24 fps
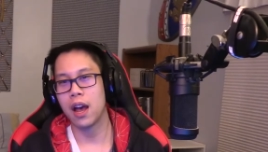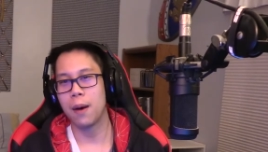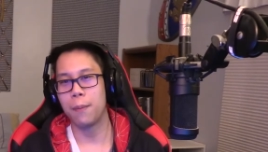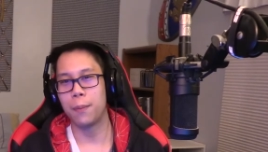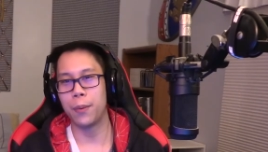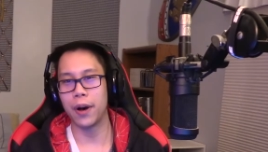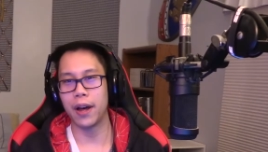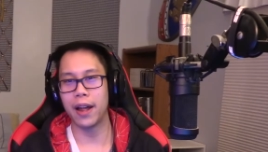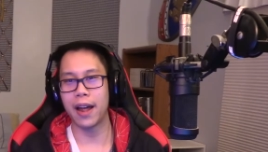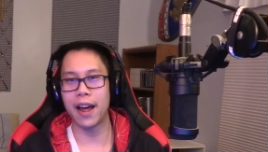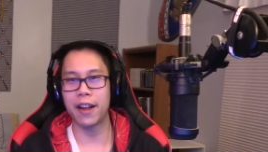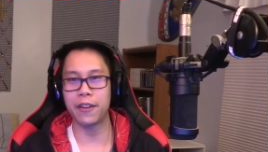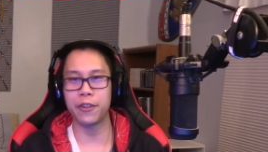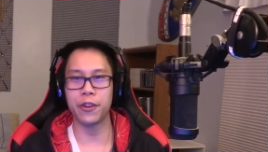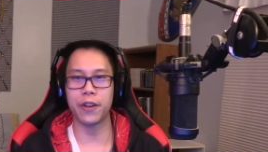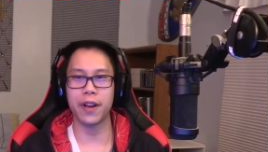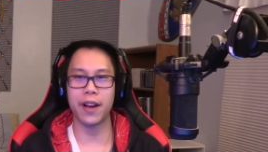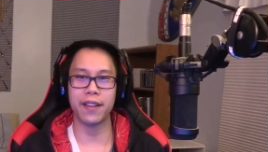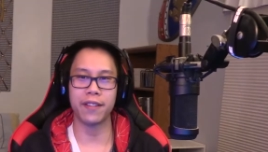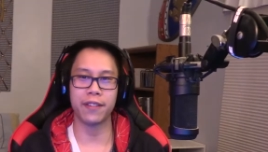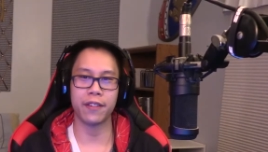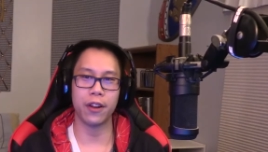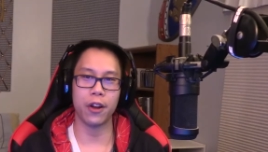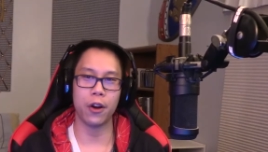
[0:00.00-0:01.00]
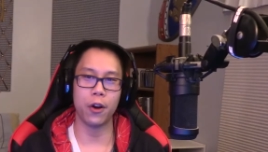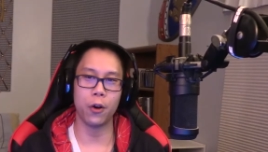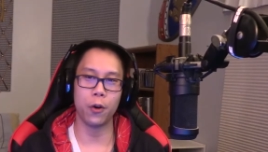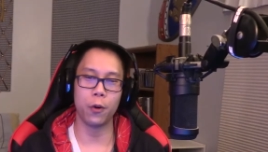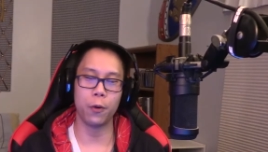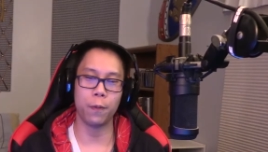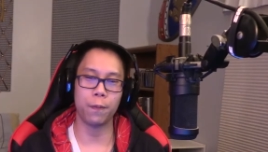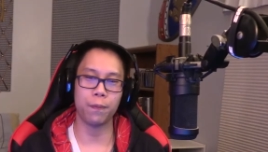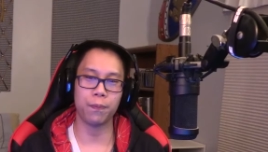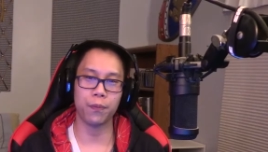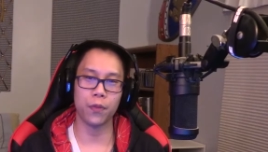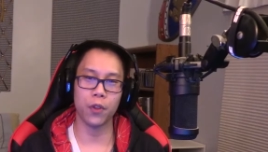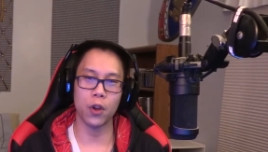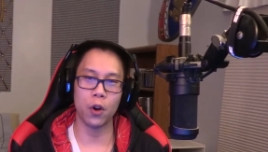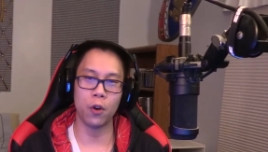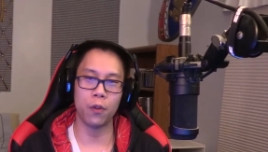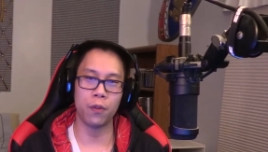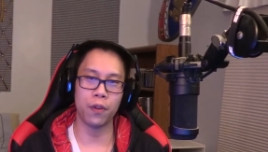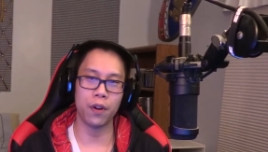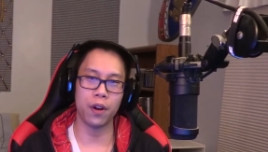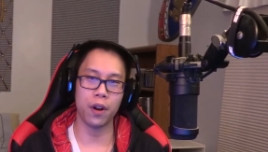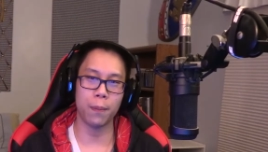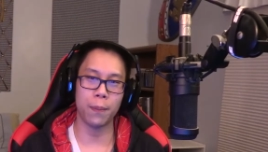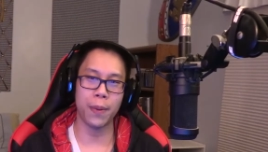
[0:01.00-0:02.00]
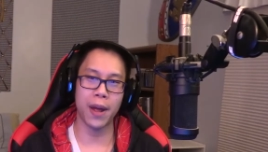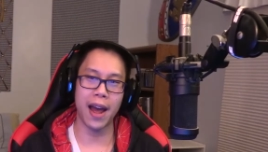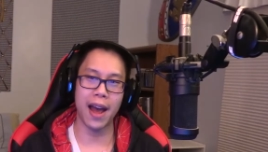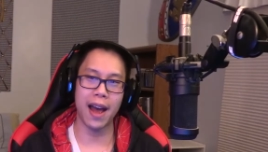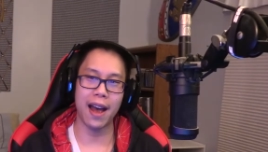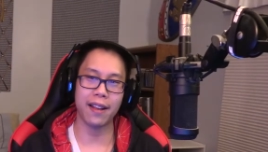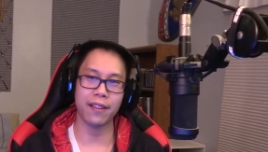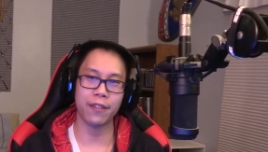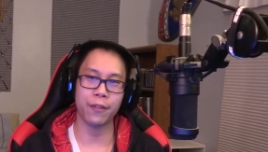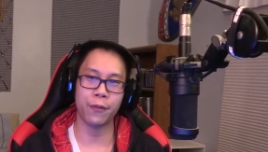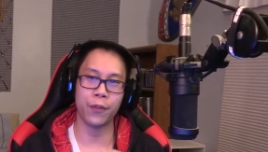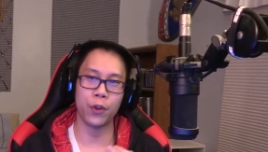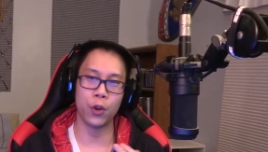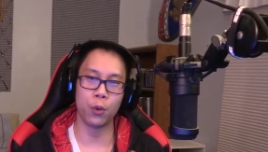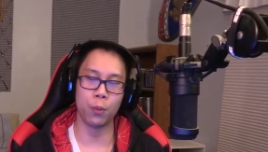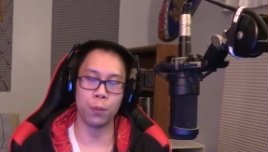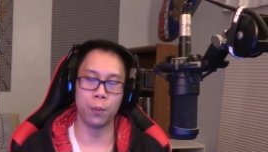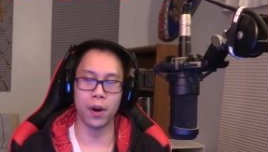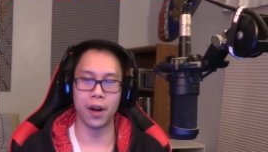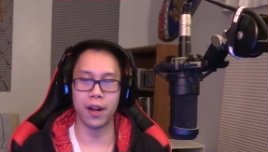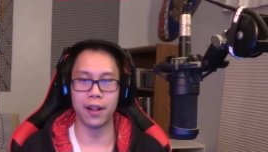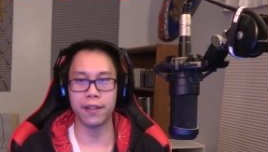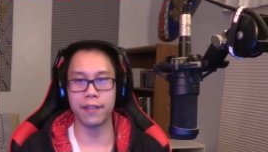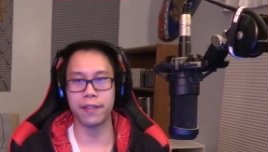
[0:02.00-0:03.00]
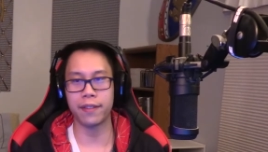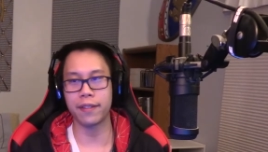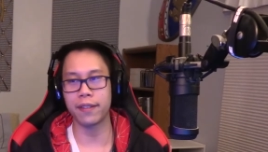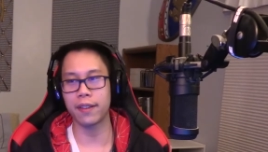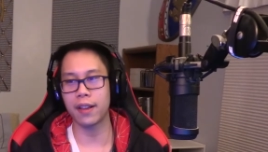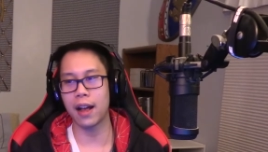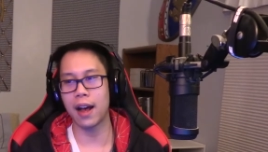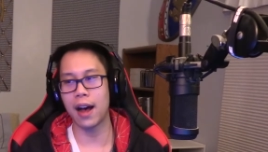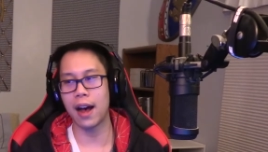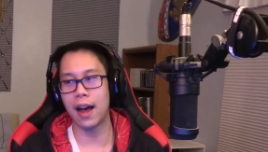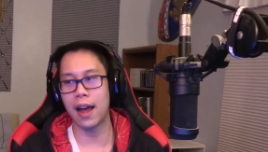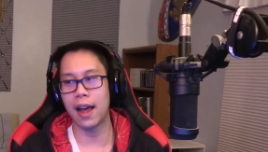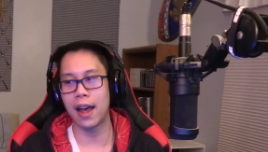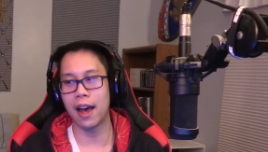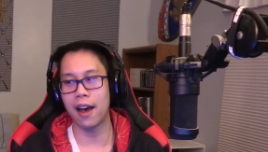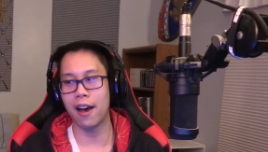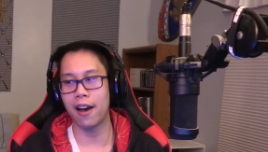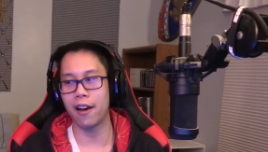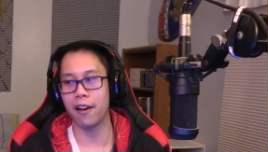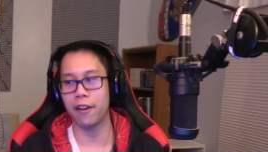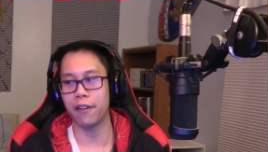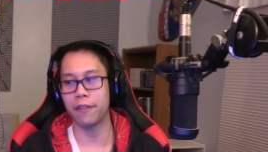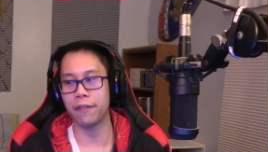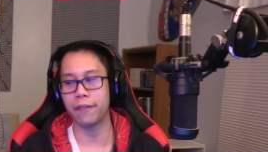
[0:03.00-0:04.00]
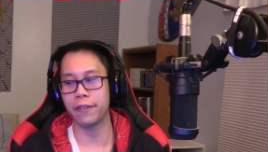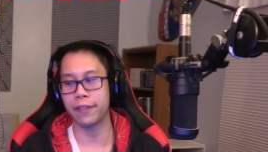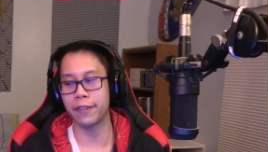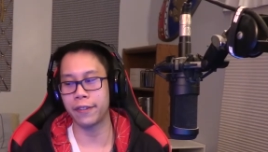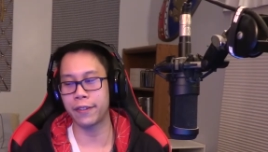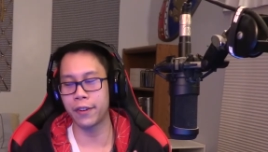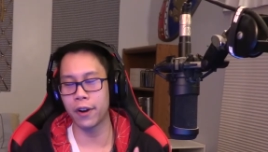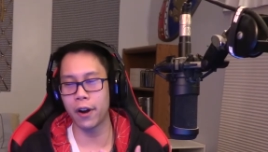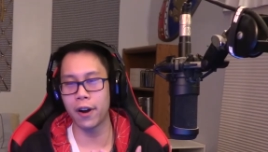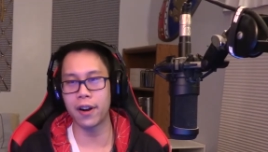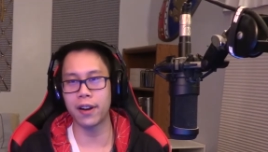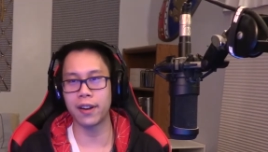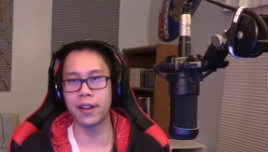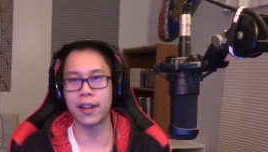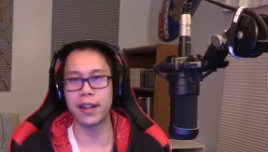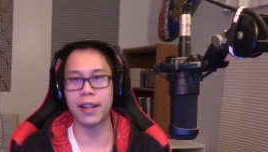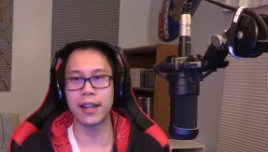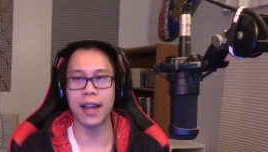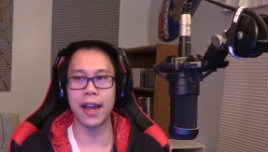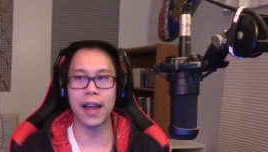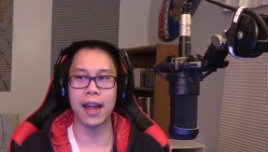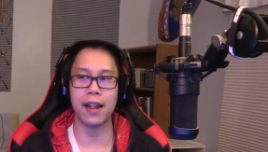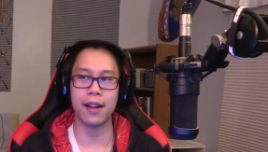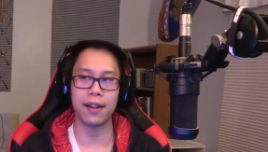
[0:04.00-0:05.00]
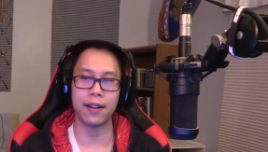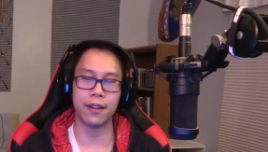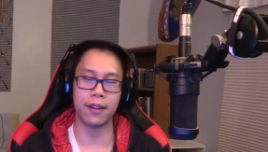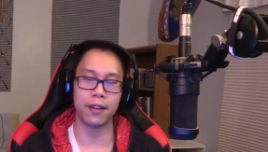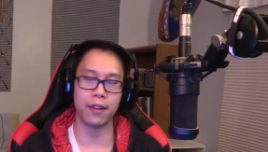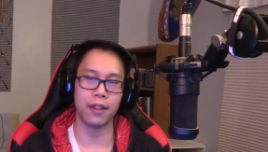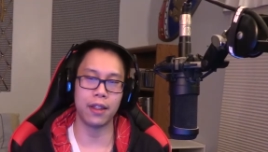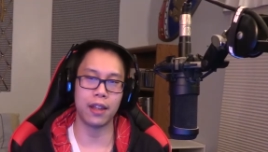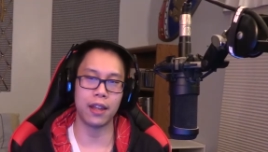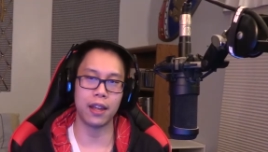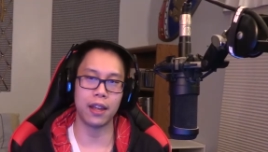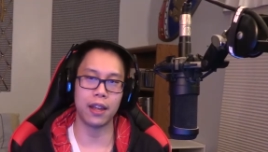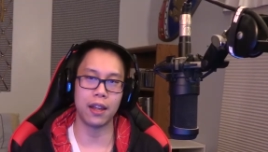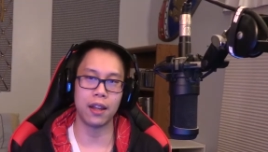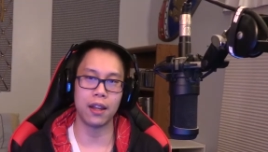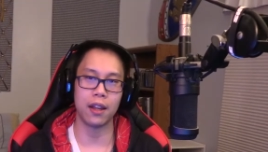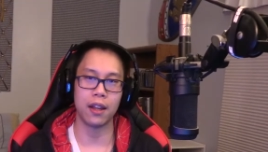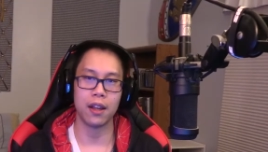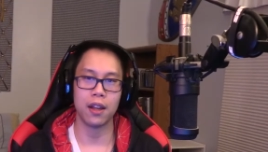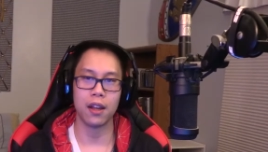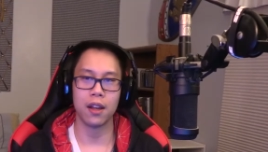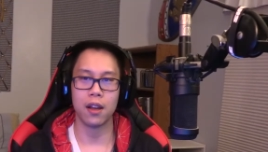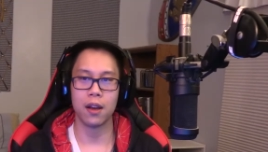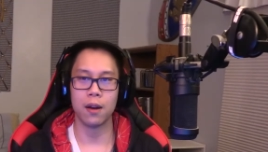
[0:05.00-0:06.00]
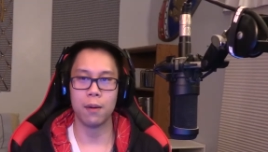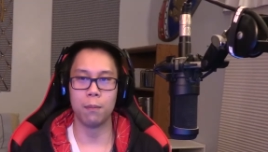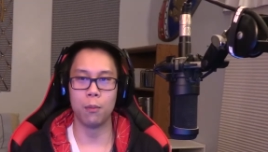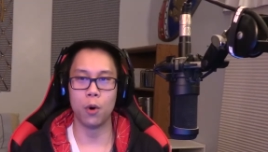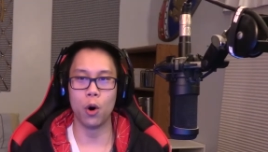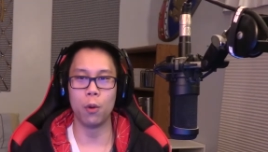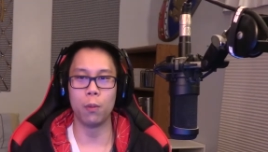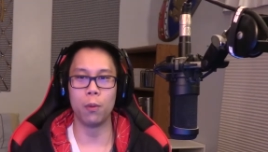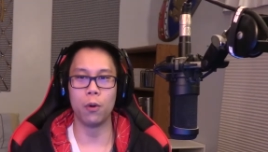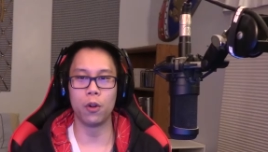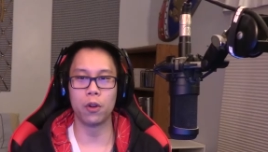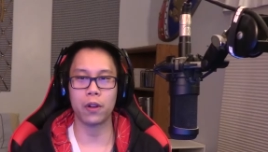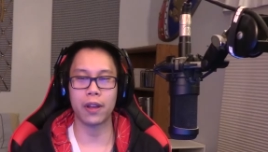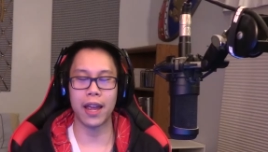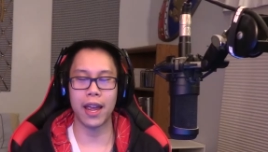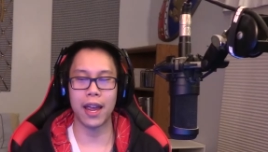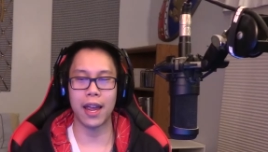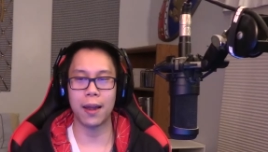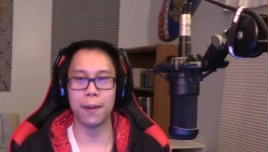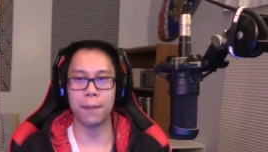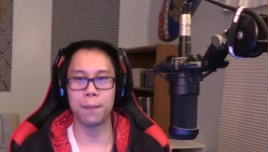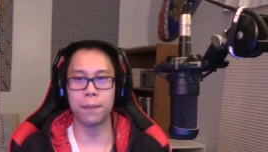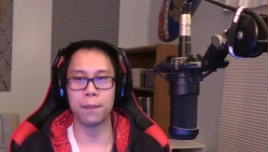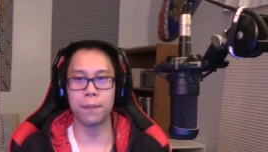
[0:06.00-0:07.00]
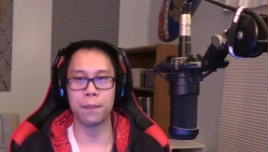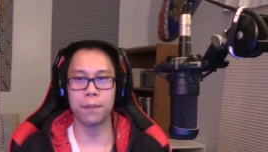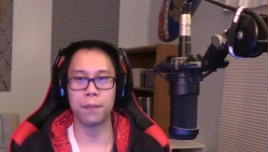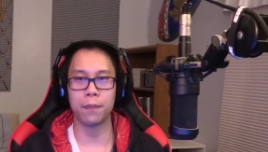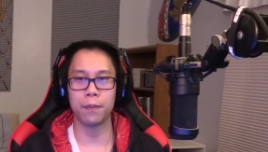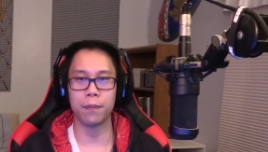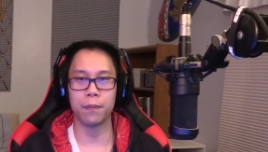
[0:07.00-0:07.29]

but as you guys know, over the past few months, I have started to get into the mobile game,